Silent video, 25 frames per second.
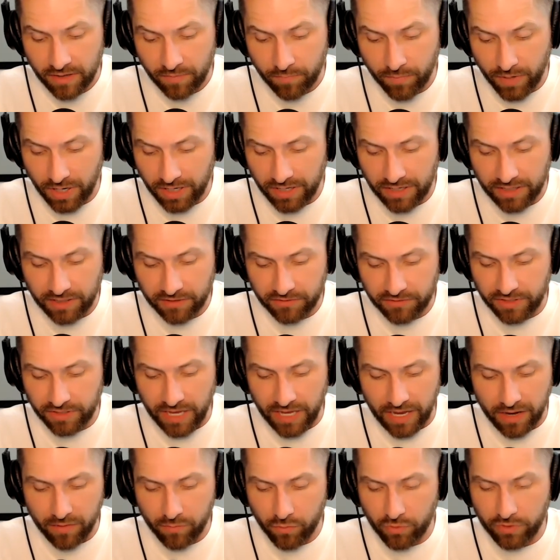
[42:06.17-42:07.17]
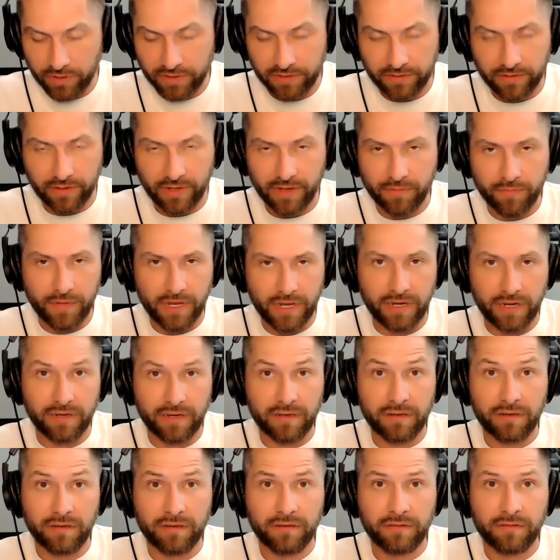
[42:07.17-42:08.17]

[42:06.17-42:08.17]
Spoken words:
Buccaneers, Cowboys, I mean,